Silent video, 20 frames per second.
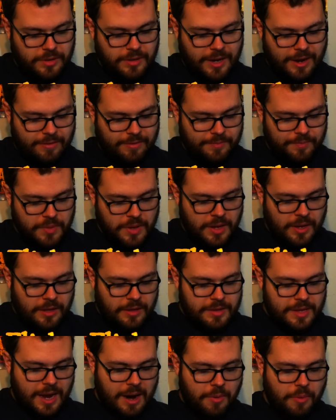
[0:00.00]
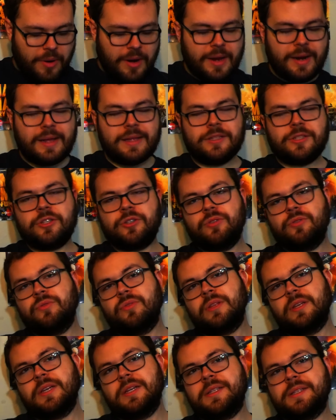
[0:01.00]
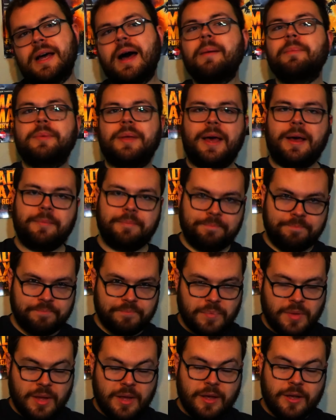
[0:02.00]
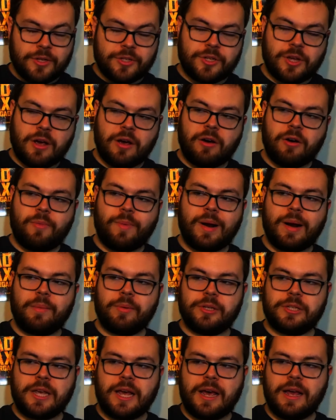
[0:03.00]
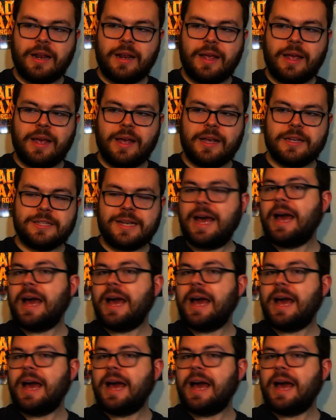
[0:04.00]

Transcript: 11. Now we're getting into the top 10. So my number 10 is